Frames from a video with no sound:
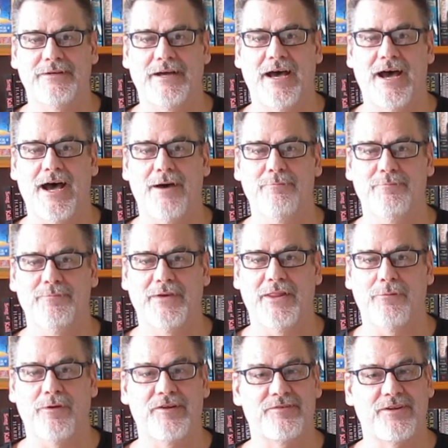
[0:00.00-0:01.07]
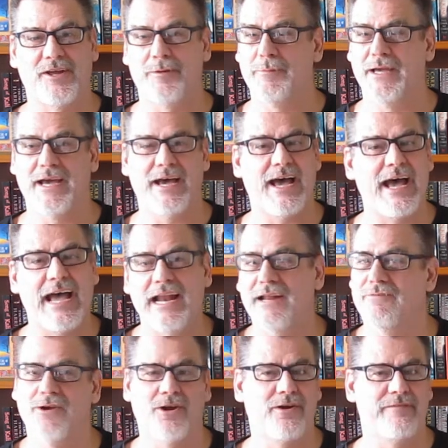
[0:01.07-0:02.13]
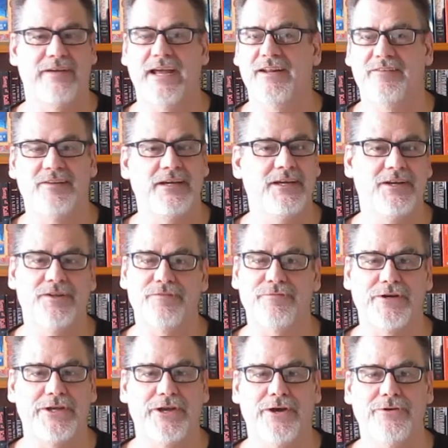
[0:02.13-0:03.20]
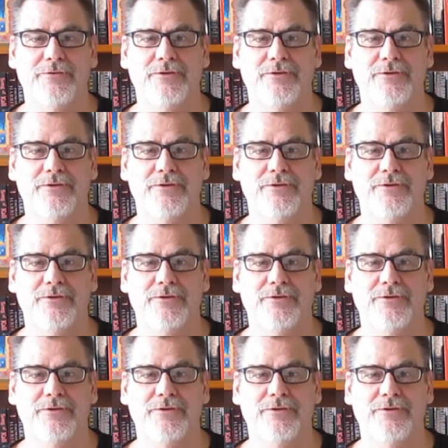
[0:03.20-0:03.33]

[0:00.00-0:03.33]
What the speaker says: otherwise it's going to be a hell of a lot of editing in this video.